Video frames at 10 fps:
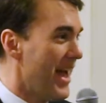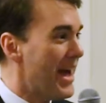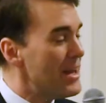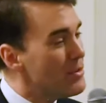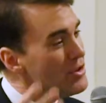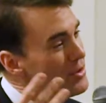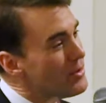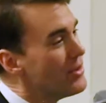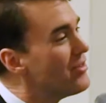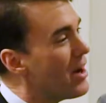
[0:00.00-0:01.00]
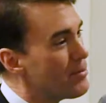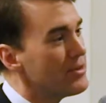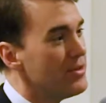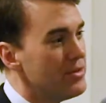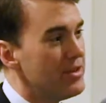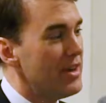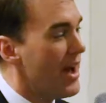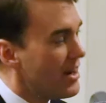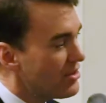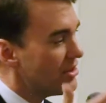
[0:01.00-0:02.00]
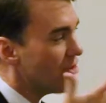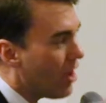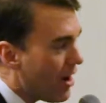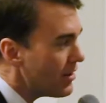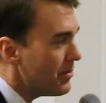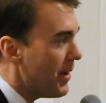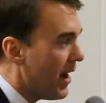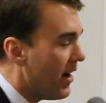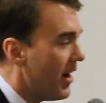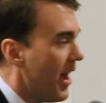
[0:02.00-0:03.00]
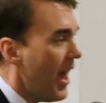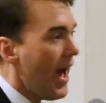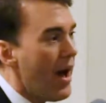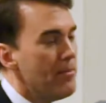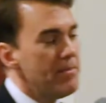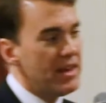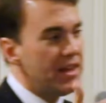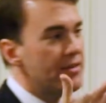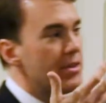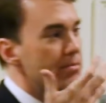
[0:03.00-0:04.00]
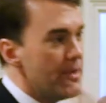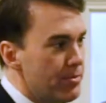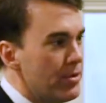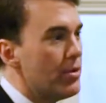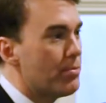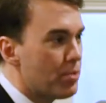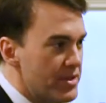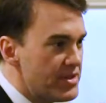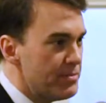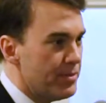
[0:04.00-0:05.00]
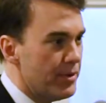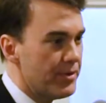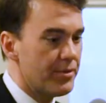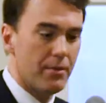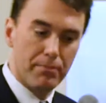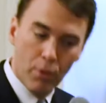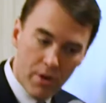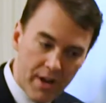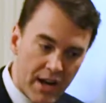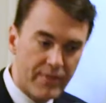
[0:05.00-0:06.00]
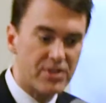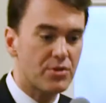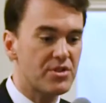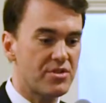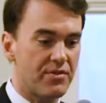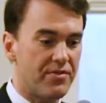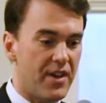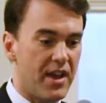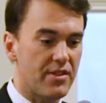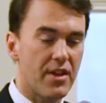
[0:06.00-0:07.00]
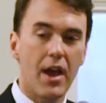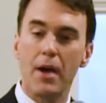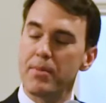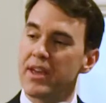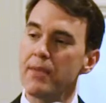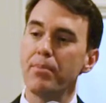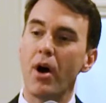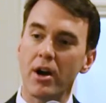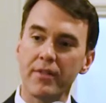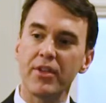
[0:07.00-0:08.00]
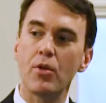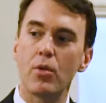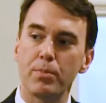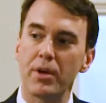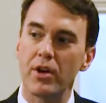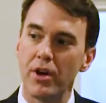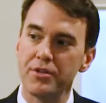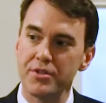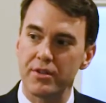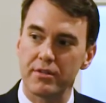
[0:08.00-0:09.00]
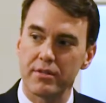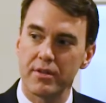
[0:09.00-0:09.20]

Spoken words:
And he would use this opportunity to actually talk about how many of the biblical principles born out of his Christian faith became part of the corporate culture.